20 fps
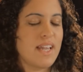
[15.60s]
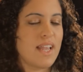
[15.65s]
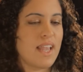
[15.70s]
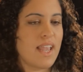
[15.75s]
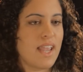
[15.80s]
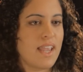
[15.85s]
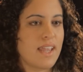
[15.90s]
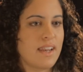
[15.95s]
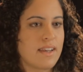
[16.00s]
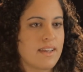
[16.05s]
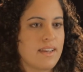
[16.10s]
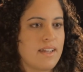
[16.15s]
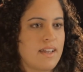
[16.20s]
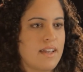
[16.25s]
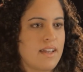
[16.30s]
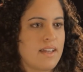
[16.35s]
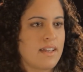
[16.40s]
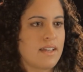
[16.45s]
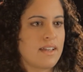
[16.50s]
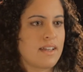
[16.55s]
and
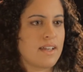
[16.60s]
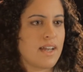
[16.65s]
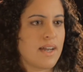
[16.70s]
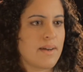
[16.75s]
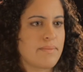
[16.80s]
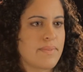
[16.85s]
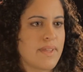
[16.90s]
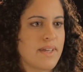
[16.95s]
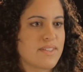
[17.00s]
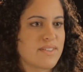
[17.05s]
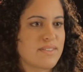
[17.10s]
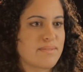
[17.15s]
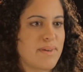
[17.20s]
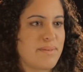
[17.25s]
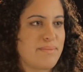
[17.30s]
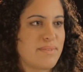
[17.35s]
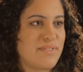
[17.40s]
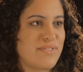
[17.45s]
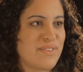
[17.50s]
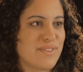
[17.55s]
that just made
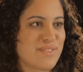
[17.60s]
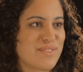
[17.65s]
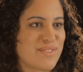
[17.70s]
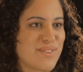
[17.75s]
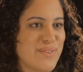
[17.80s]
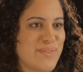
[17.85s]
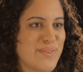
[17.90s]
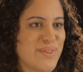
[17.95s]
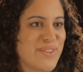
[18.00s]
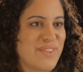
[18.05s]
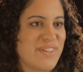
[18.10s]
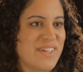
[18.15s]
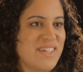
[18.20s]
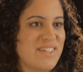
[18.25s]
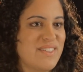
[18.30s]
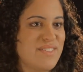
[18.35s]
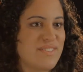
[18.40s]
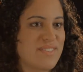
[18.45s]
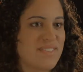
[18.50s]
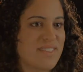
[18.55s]
me feel so
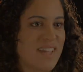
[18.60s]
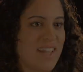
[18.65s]
worthless.